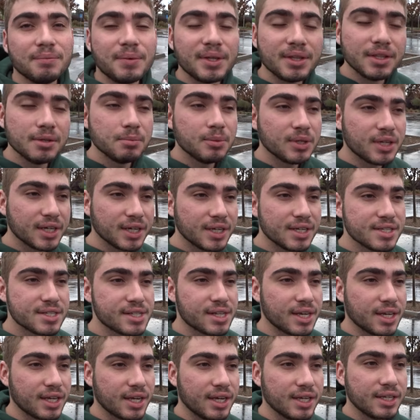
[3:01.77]
mainly because
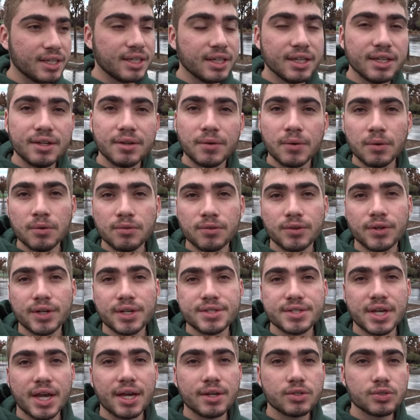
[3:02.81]
like I did over
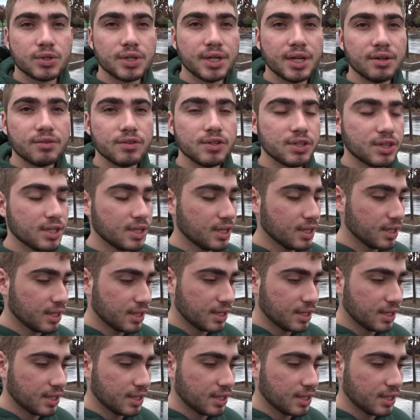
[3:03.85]
exaggerate everything.